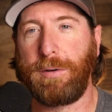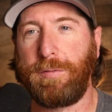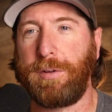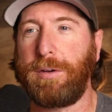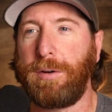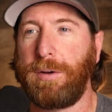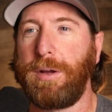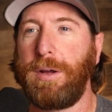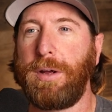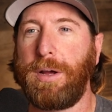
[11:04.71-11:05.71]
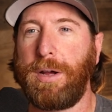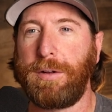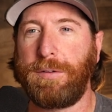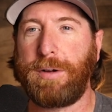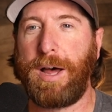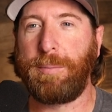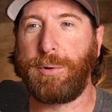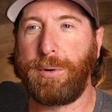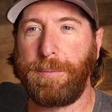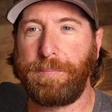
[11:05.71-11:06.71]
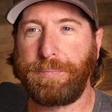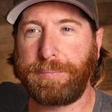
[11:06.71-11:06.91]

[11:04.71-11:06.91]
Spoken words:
or the Vineyard. It's a lot more